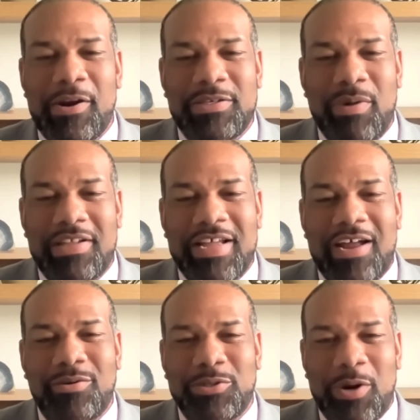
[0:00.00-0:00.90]
here is about
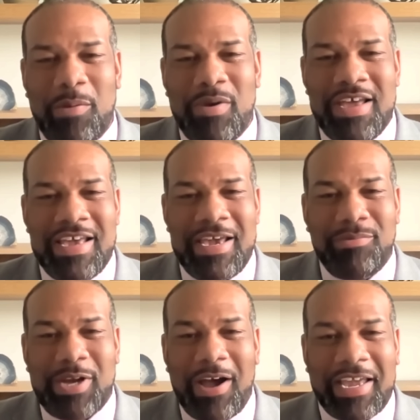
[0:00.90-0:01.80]
Donald Trump,
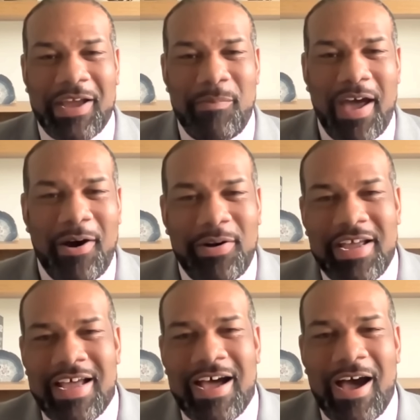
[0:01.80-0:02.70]
him mm. talking mm-hmm.
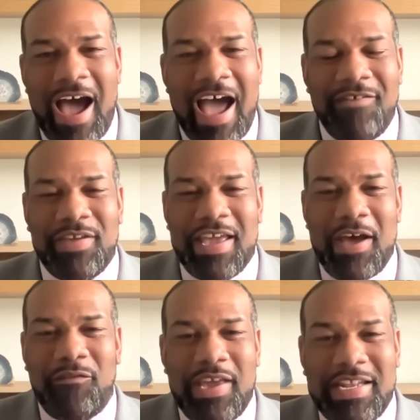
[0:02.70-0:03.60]
about uh,
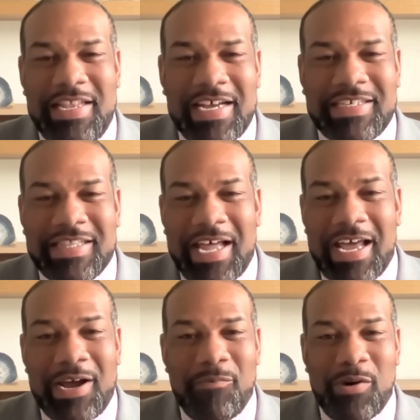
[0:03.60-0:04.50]
IVF. It doesn't
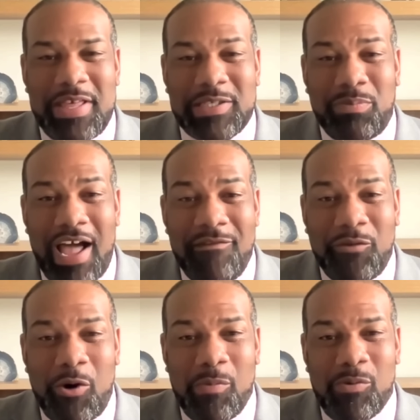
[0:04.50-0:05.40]
line up with his
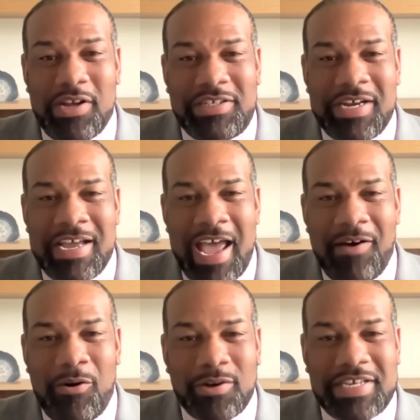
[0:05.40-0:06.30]
platform, which
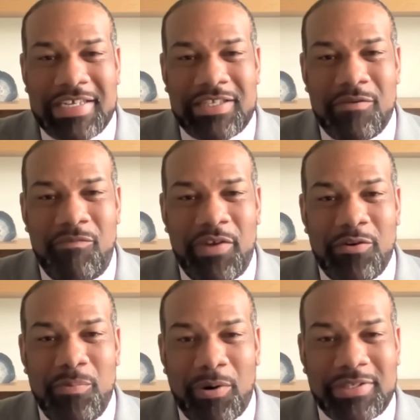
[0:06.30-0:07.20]
of course has the
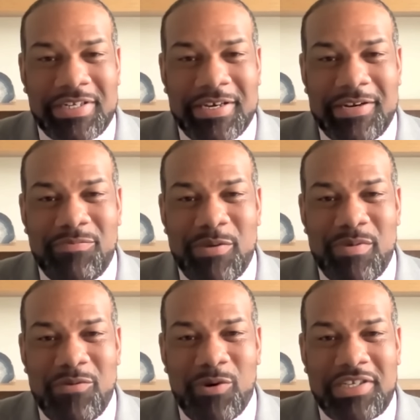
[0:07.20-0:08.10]
fetal personhood
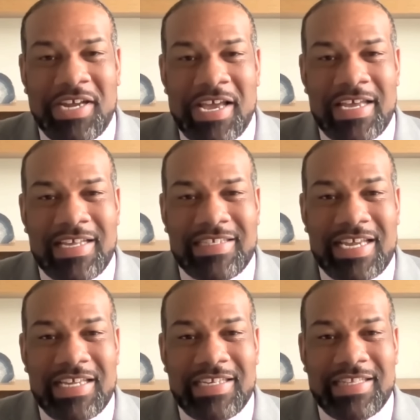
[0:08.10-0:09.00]
amendment, which
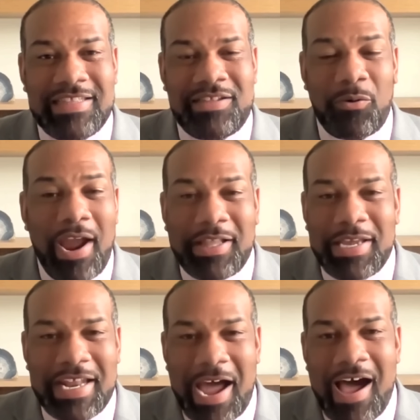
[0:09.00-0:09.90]
is it,
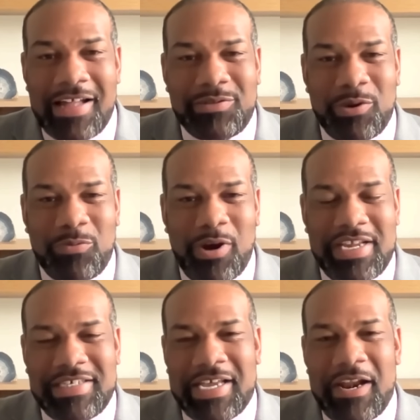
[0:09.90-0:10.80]
directly at odds with
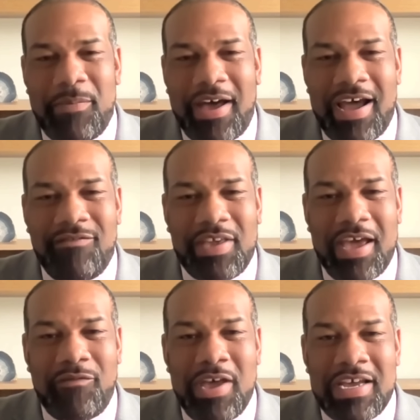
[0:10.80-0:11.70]
what he said about
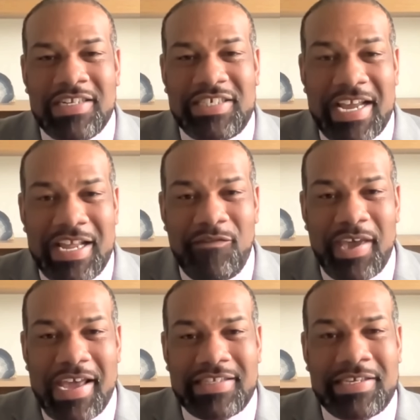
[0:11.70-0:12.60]
IVF. JD
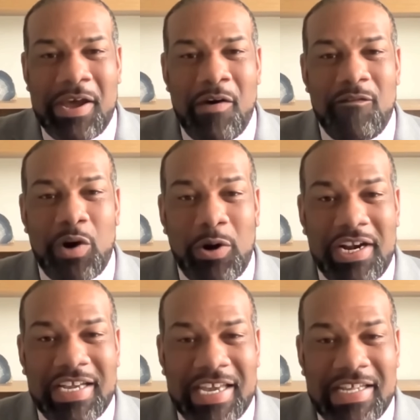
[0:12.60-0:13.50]
Vance
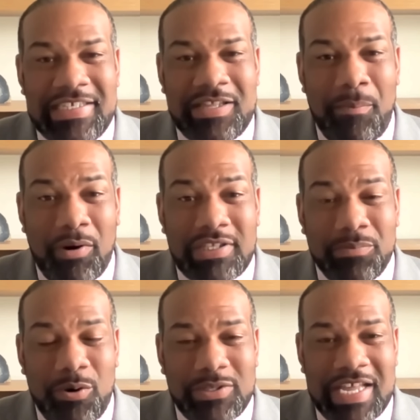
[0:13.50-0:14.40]
voted against the
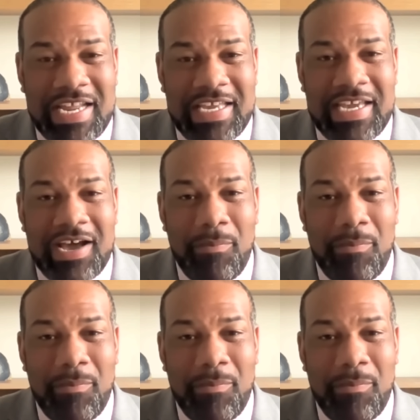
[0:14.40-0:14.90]
principles that he